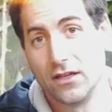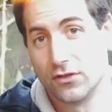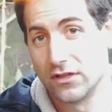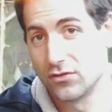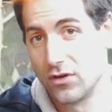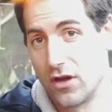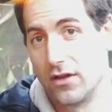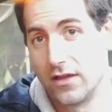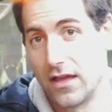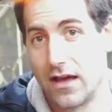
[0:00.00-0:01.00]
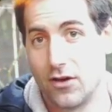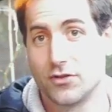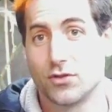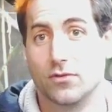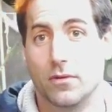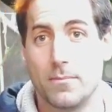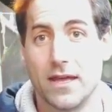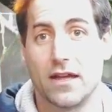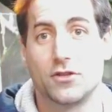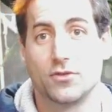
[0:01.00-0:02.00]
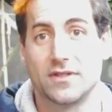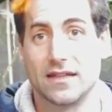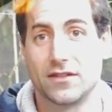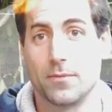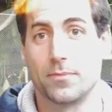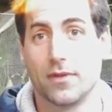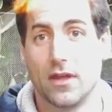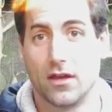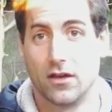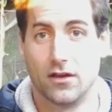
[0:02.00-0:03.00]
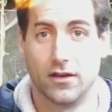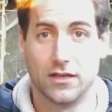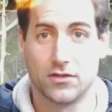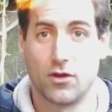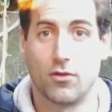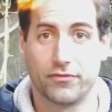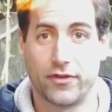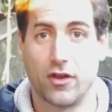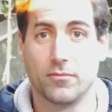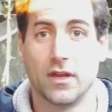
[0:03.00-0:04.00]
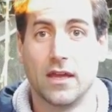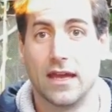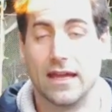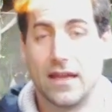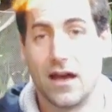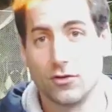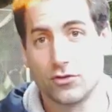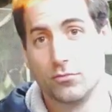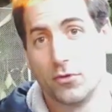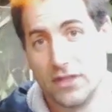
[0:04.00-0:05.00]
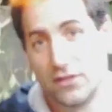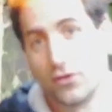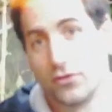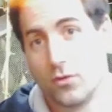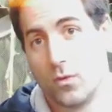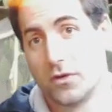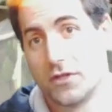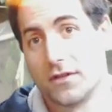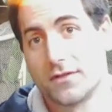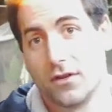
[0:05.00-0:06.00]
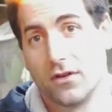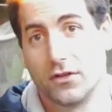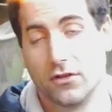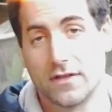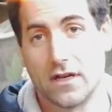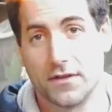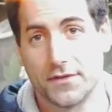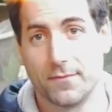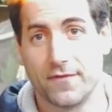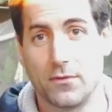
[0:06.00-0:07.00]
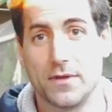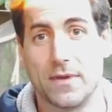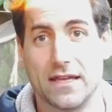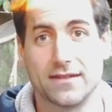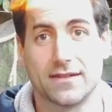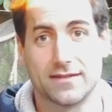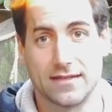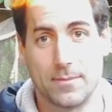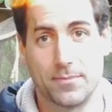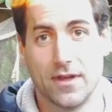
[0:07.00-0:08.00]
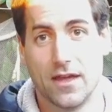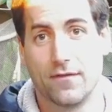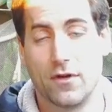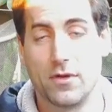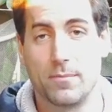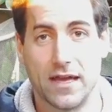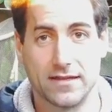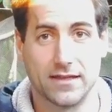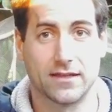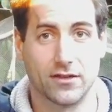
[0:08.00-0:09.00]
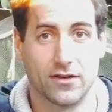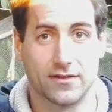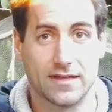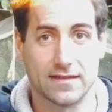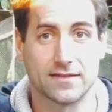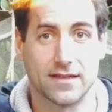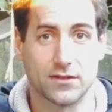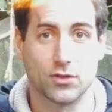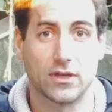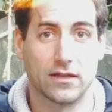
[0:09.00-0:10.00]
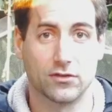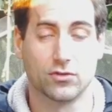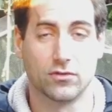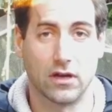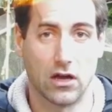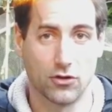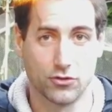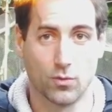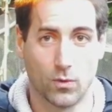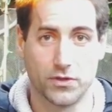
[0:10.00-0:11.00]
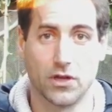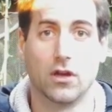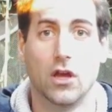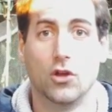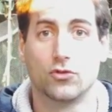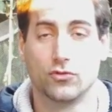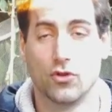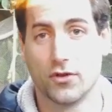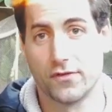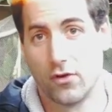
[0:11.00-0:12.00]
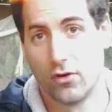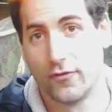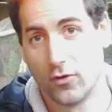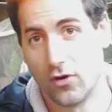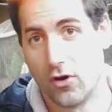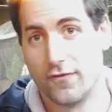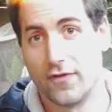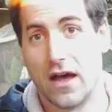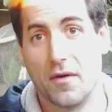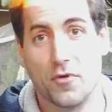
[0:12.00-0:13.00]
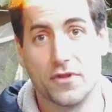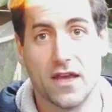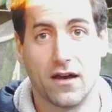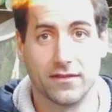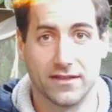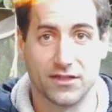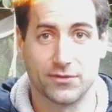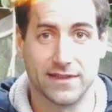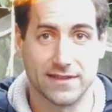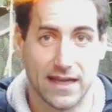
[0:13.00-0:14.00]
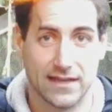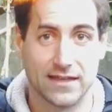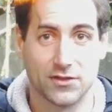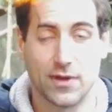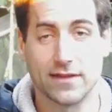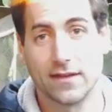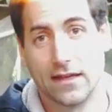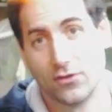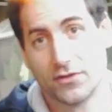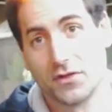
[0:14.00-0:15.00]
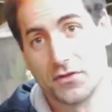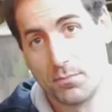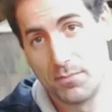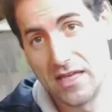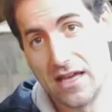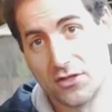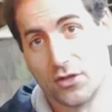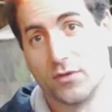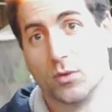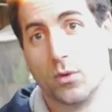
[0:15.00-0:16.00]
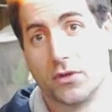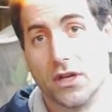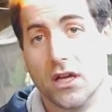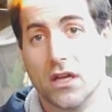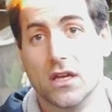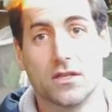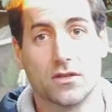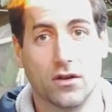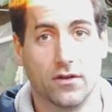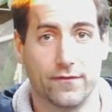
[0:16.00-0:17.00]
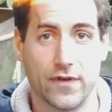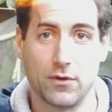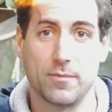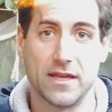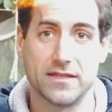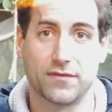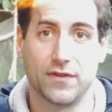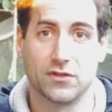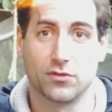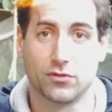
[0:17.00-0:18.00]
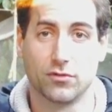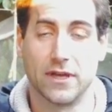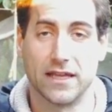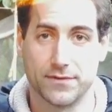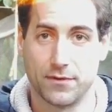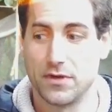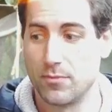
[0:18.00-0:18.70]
you need to learn how to manage your setup in the long term and how to monitor your water. So, you know, there are some very basic steps, very basic tests that you can do on your water to know the level of ammonia, nitrate, and nitrate, and also the pH of your water. So, a very basic thing to do, but that's very